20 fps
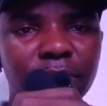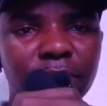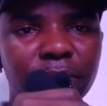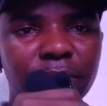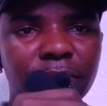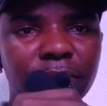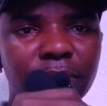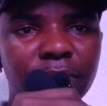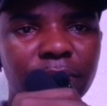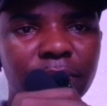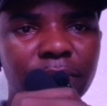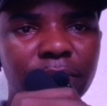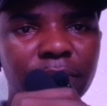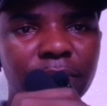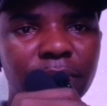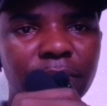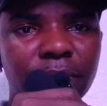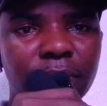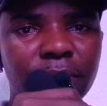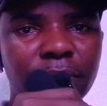
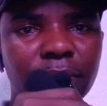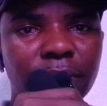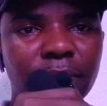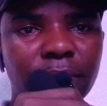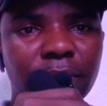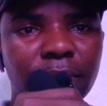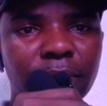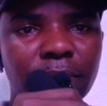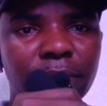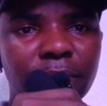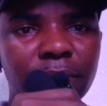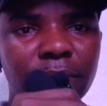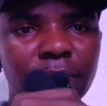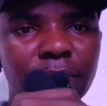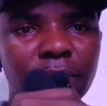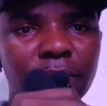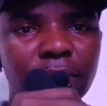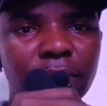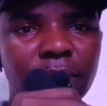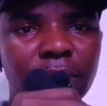
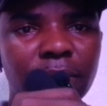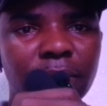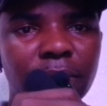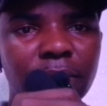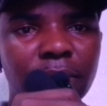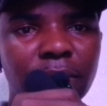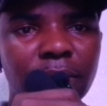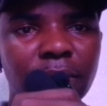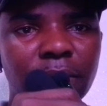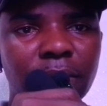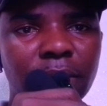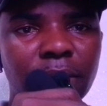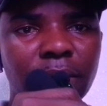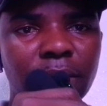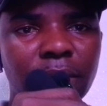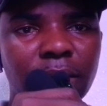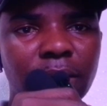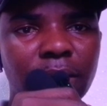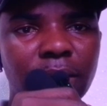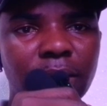
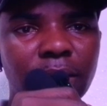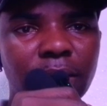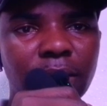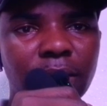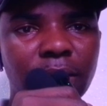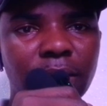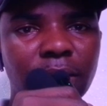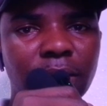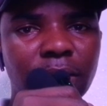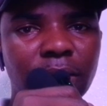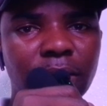Nothing is said.